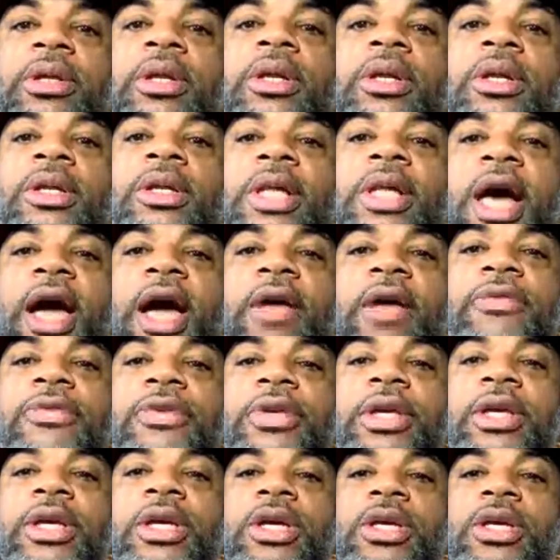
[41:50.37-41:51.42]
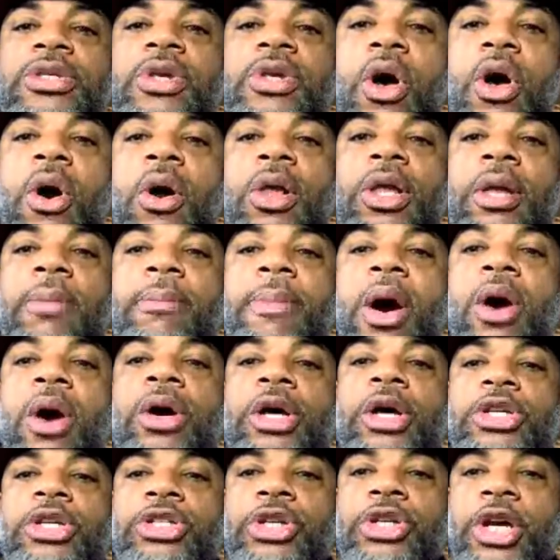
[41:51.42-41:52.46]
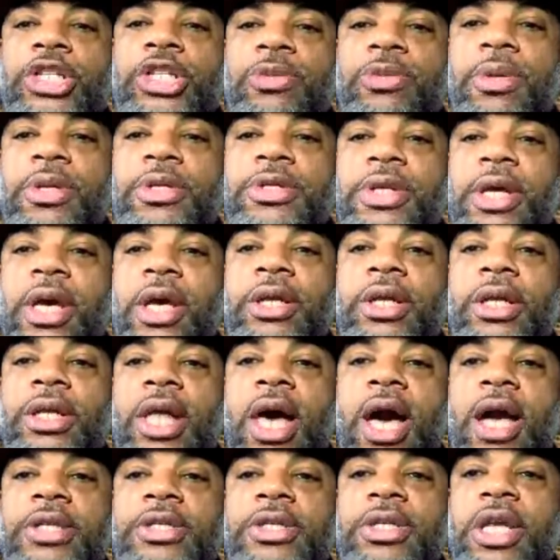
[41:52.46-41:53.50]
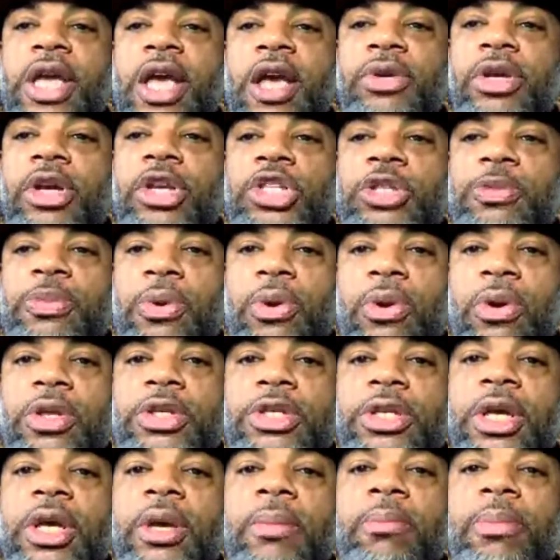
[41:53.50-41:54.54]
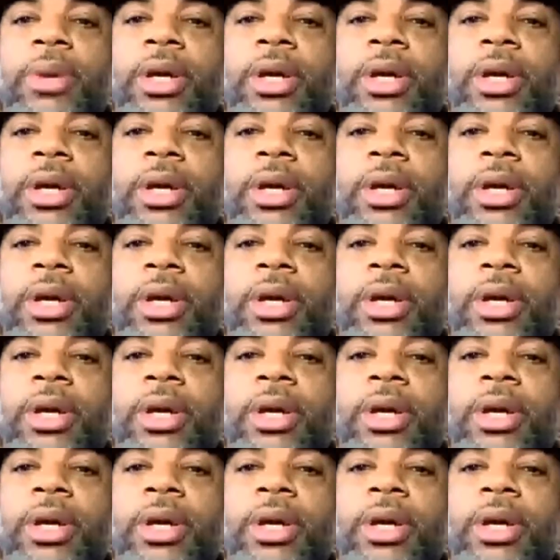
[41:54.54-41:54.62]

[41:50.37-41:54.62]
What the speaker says: Life is all about adjustments and delights in every experience,